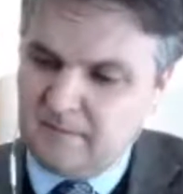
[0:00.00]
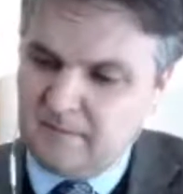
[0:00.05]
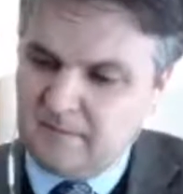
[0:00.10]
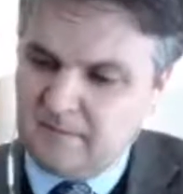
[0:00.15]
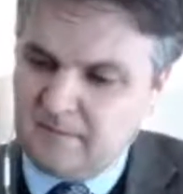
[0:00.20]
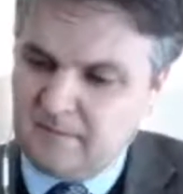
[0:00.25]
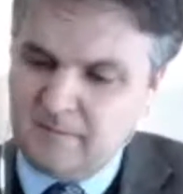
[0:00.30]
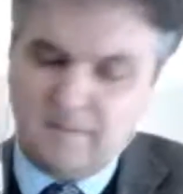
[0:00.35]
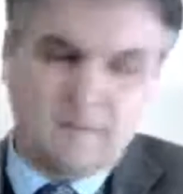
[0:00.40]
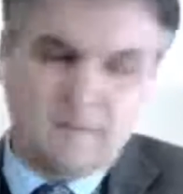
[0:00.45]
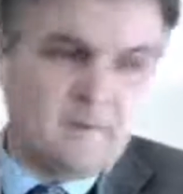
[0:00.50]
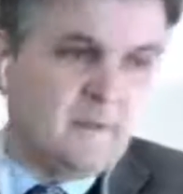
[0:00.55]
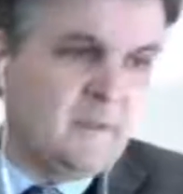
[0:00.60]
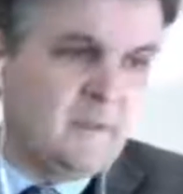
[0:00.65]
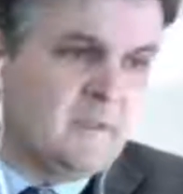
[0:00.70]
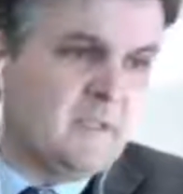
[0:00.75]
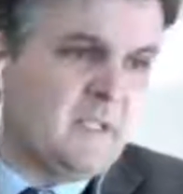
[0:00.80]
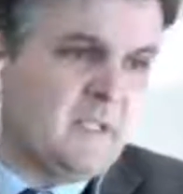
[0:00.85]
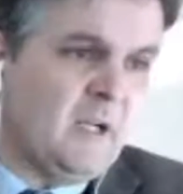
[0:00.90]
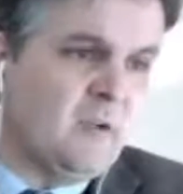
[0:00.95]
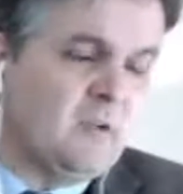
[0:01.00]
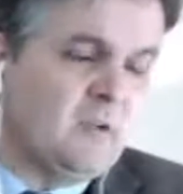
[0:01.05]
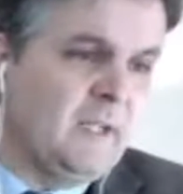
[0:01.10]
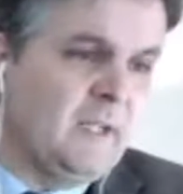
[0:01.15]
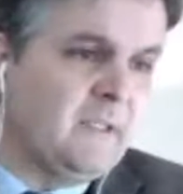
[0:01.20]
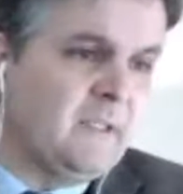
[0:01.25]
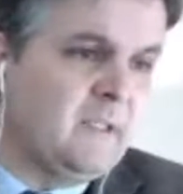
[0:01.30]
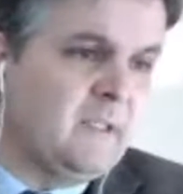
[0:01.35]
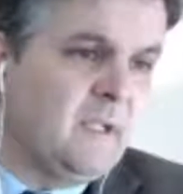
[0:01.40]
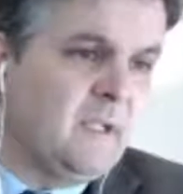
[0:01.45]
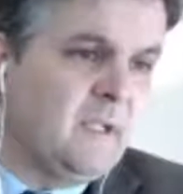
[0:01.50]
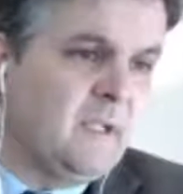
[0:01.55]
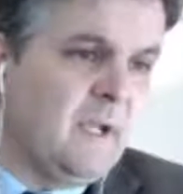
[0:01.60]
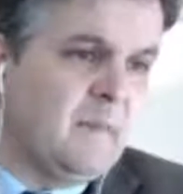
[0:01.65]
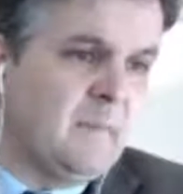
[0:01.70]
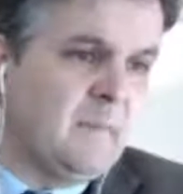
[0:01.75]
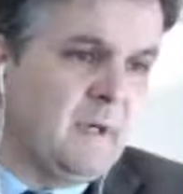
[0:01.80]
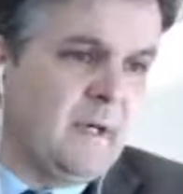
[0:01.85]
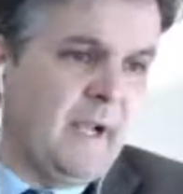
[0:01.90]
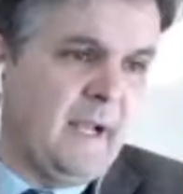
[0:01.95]
it's calculated the number
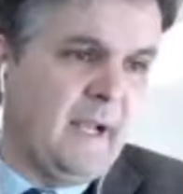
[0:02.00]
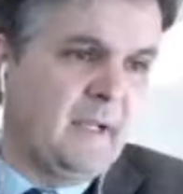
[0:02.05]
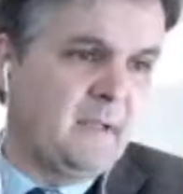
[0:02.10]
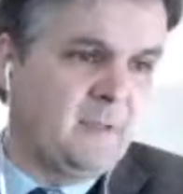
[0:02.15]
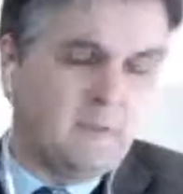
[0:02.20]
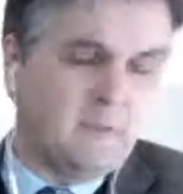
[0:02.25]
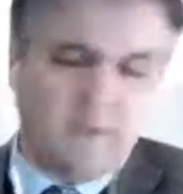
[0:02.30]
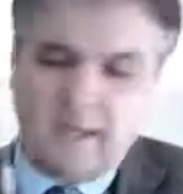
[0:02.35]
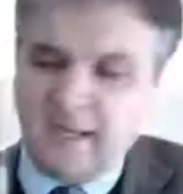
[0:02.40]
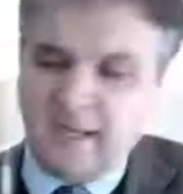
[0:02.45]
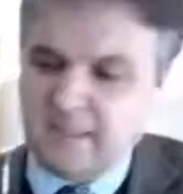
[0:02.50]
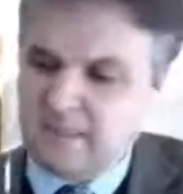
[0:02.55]
n, correct?